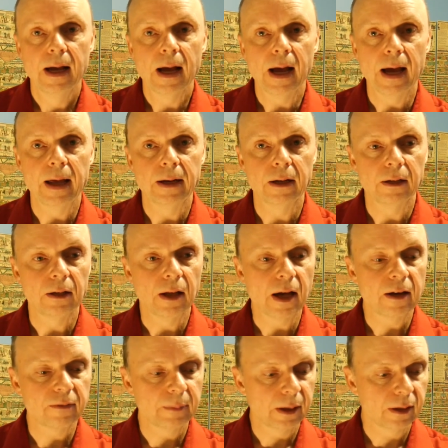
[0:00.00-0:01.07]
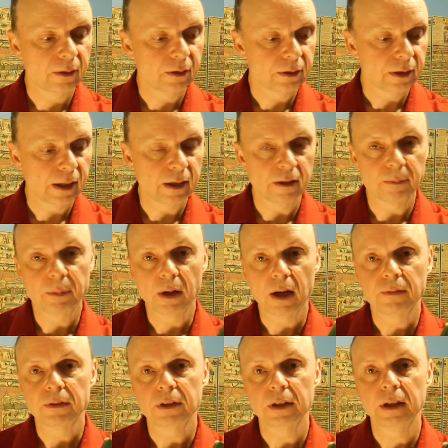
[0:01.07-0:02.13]
And a lot of my understanding of
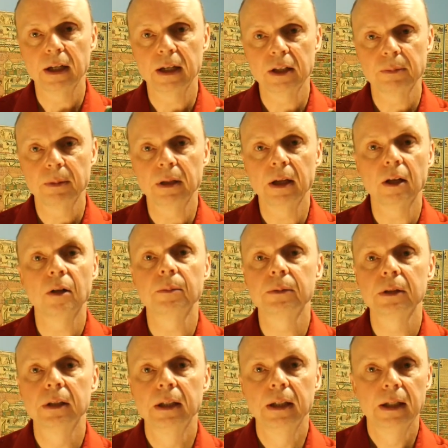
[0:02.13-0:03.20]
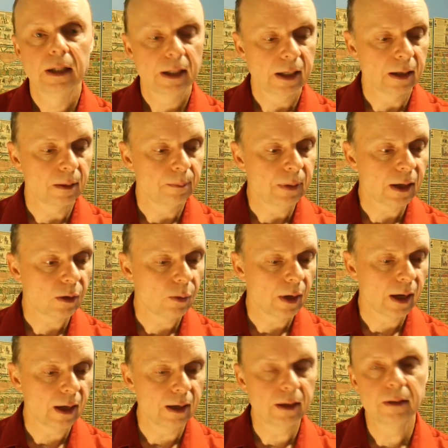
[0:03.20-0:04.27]
prophecy has been helped in a big
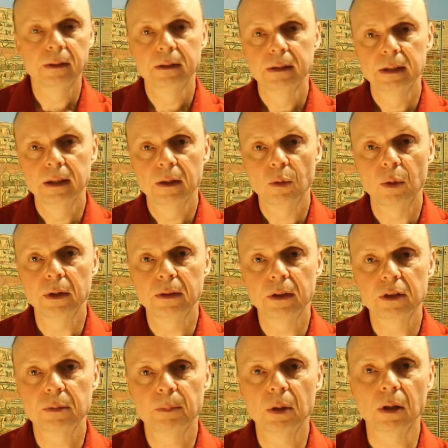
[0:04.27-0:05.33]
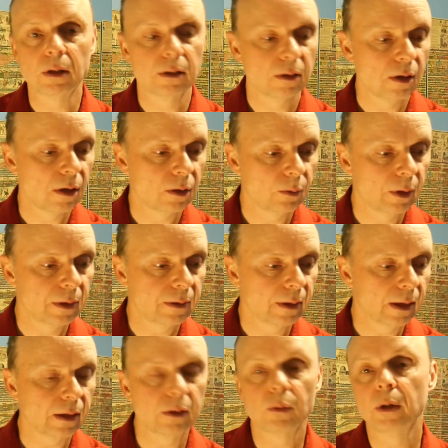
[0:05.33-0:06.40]
way with this book, along with
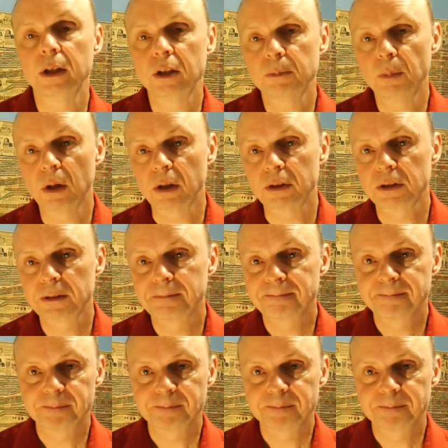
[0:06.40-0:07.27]
Ellen White's books.